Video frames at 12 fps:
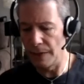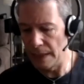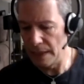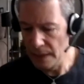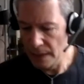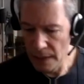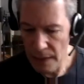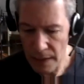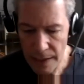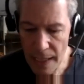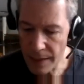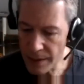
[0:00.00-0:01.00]
uh
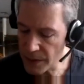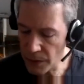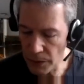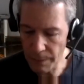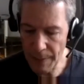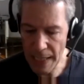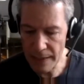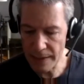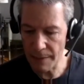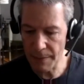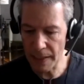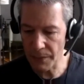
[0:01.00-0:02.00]
yeah, this whole
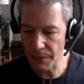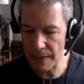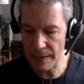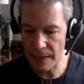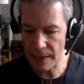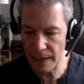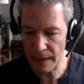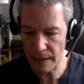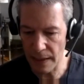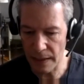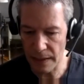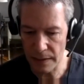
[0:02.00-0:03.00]
pandemic was like
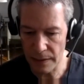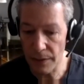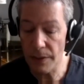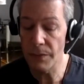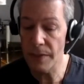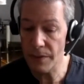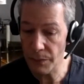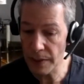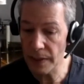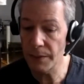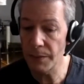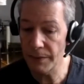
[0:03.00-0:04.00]
uh it was
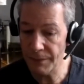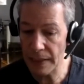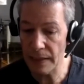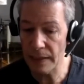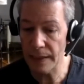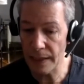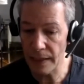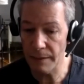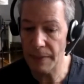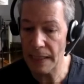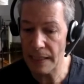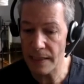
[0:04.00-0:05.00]
really revealing
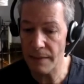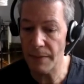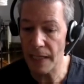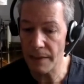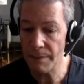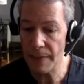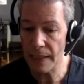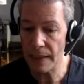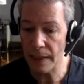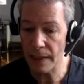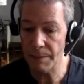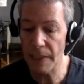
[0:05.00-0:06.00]
because it made me
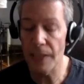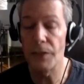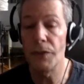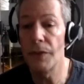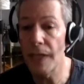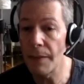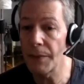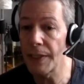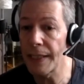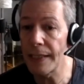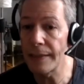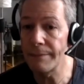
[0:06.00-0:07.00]
like be a newcomer
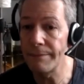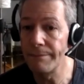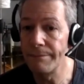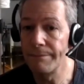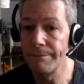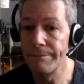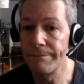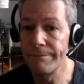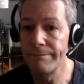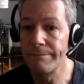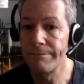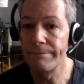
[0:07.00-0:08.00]
again.
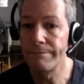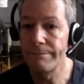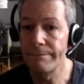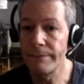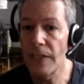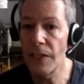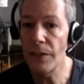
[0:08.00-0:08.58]
You